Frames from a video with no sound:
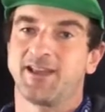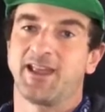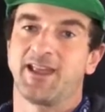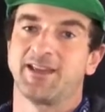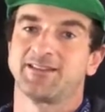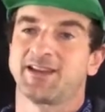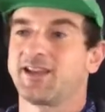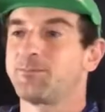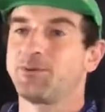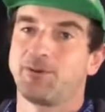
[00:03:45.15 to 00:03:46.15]
and I
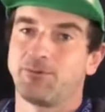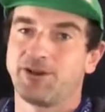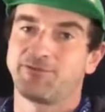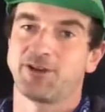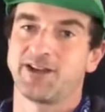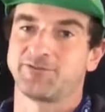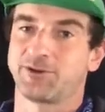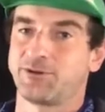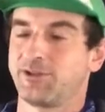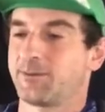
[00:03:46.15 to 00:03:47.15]
can put whatever kind of
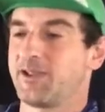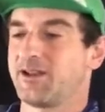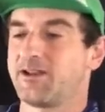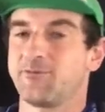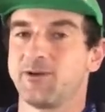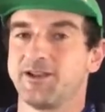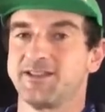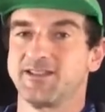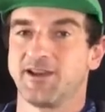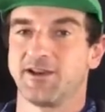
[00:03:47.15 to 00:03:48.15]
acrylic paint I want
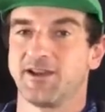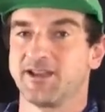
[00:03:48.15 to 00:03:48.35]
in there,